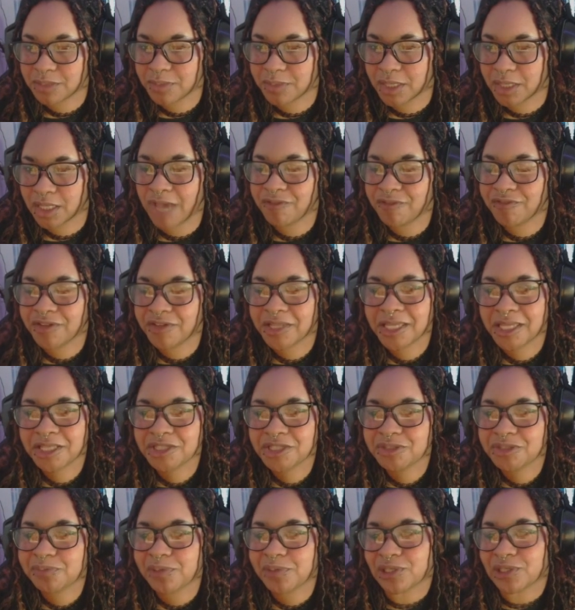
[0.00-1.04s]
but I feel like
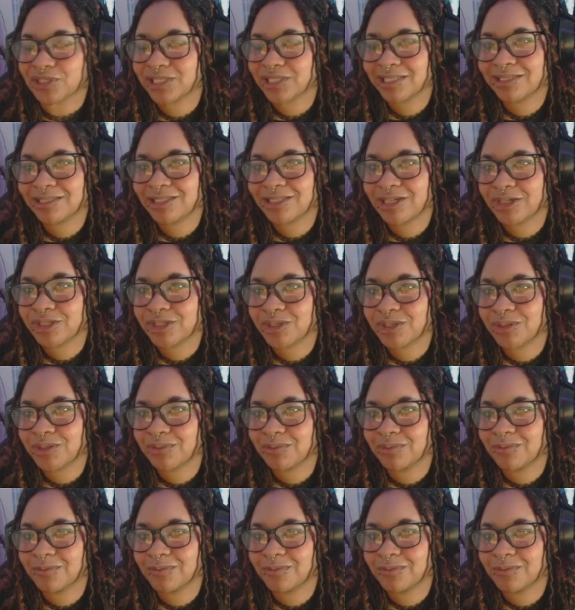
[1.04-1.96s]
this person doesn't,